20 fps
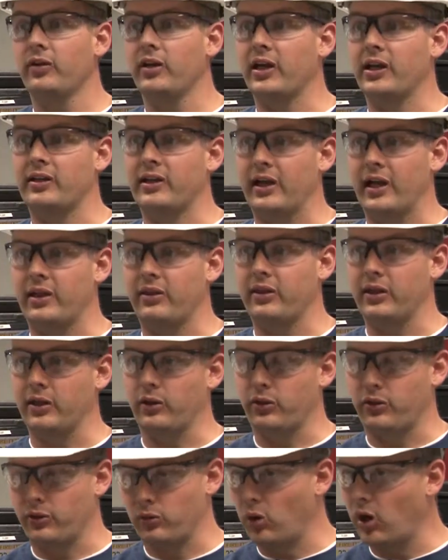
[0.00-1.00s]
And then I
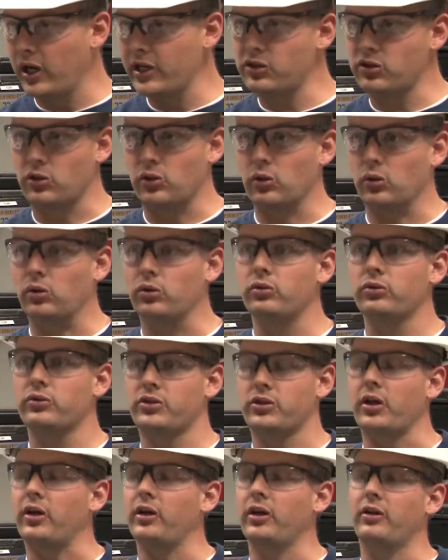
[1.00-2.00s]
think through high school
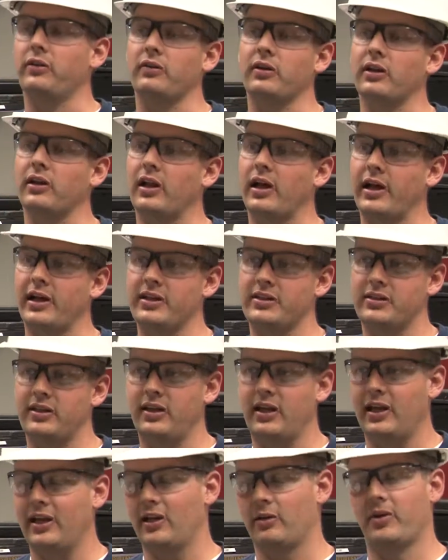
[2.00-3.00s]
started to realize
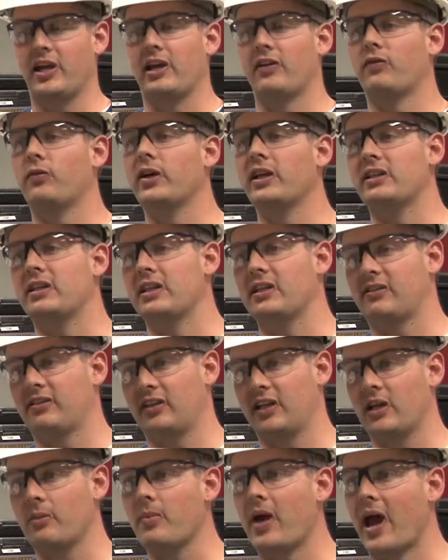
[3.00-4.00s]
that, hey, I'm halfway
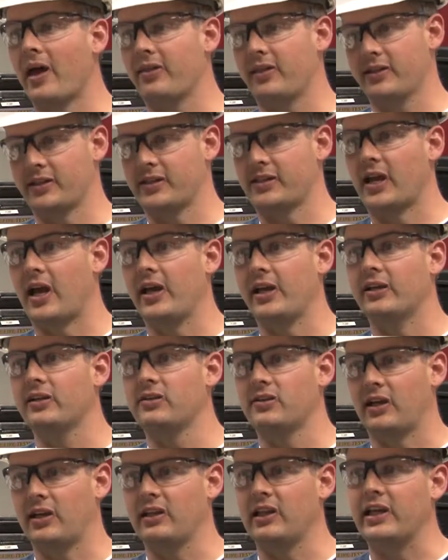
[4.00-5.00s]
decent at math and
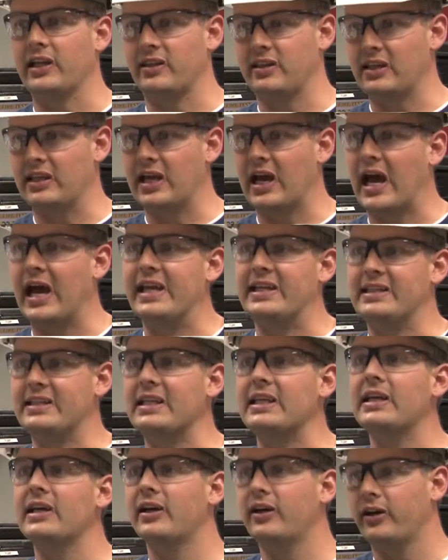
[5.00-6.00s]
science. I like the
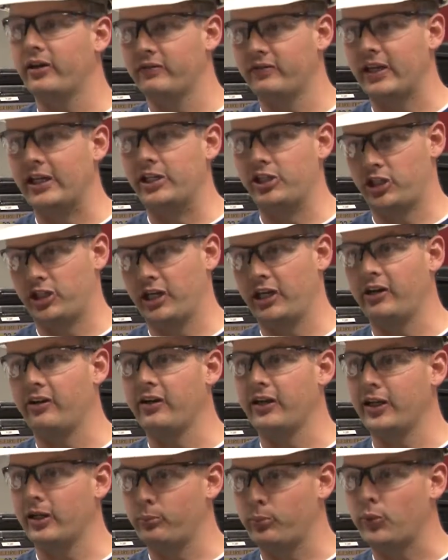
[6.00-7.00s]
idea of
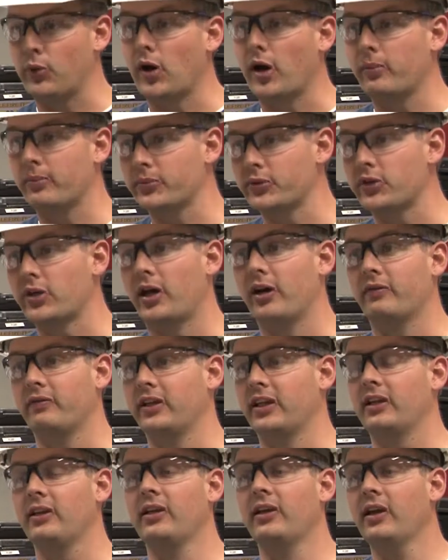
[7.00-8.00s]
engineering and problem
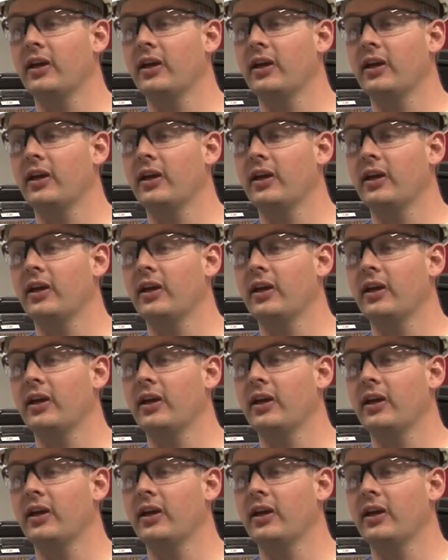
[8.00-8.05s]
solving.